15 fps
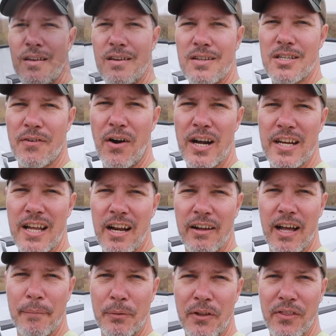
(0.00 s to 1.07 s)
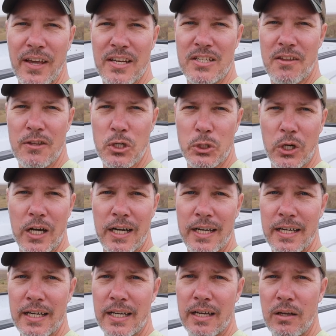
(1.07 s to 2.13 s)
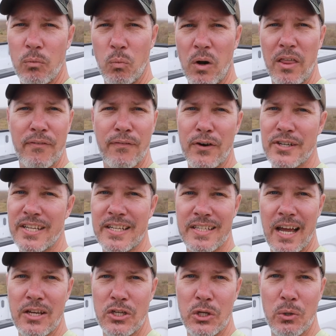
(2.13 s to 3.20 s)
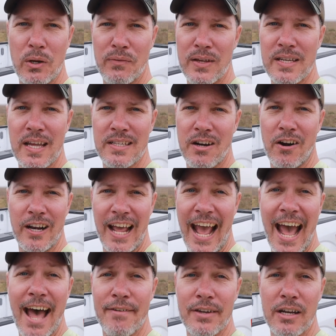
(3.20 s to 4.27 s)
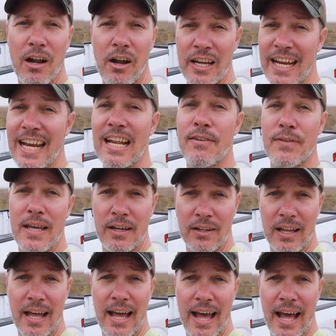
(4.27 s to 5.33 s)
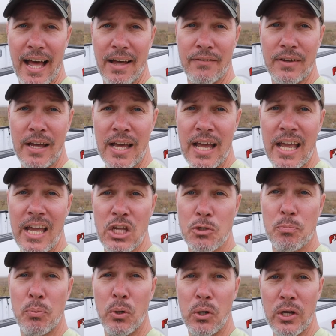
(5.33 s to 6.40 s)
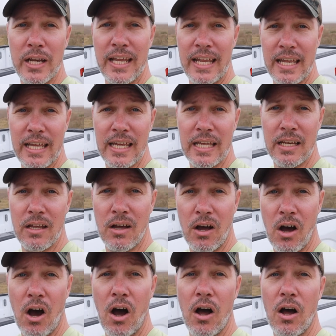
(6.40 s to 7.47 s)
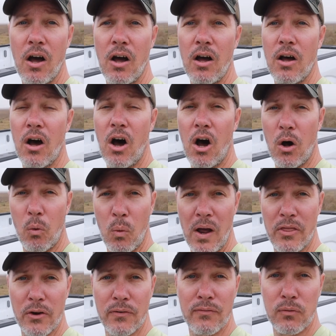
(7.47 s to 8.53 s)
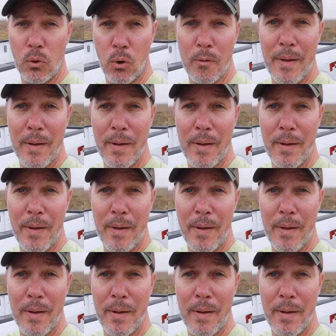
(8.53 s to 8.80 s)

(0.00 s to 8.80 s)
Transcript: So I've already done a couple of things to the truck. One of the first things I do, if it doesn't already have it on any vehicle I have, is put in all-weather floor